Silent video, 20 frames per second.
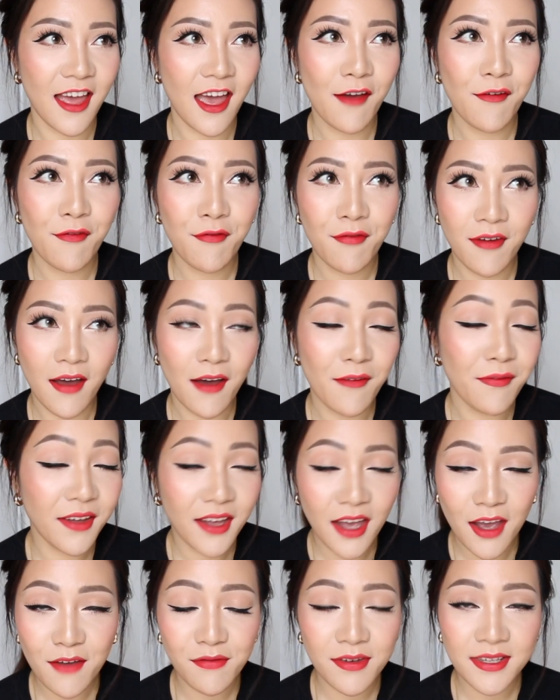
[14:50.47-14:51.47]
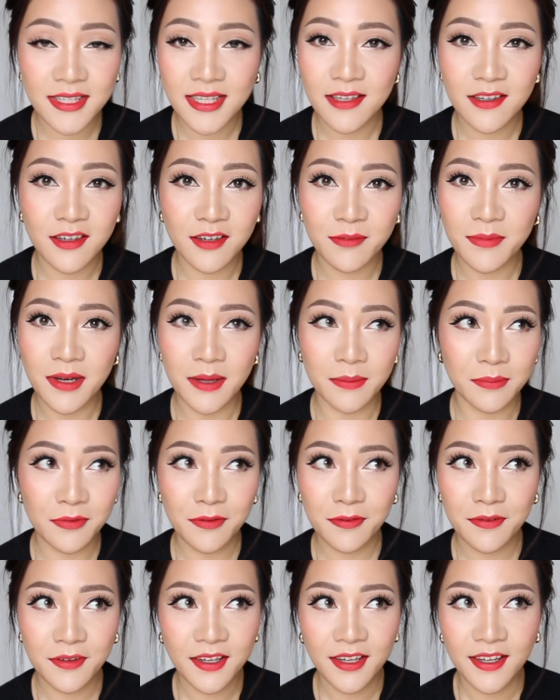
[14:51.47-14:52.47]
I think every single
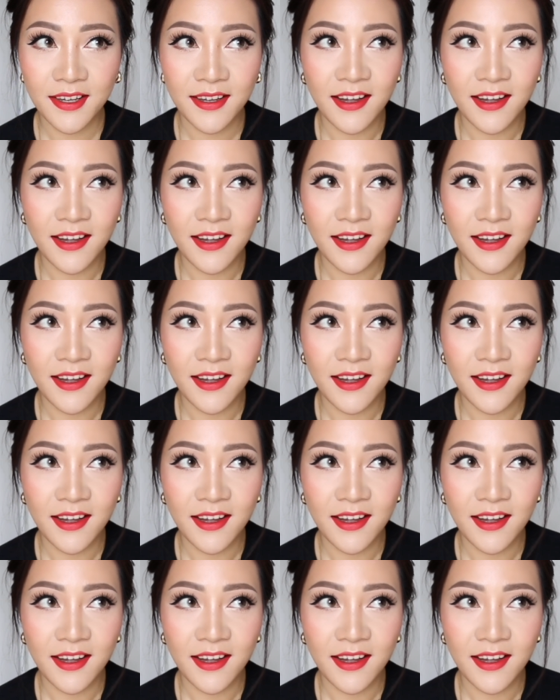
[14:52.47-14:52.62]
month